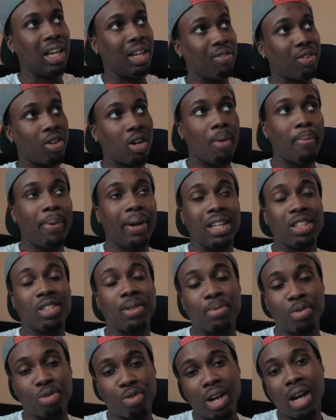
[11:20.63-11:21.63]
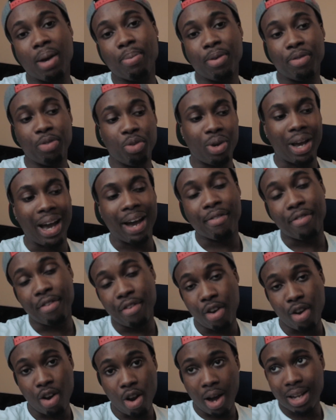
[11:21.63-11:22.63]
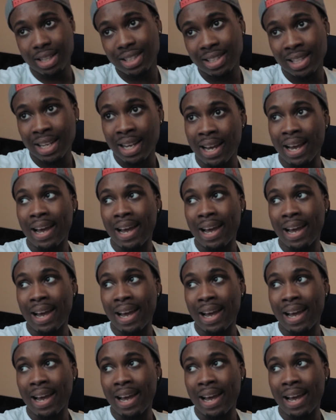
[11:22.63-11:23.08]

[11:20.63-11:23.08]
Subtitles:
leave a comment, and subscribe if you have not.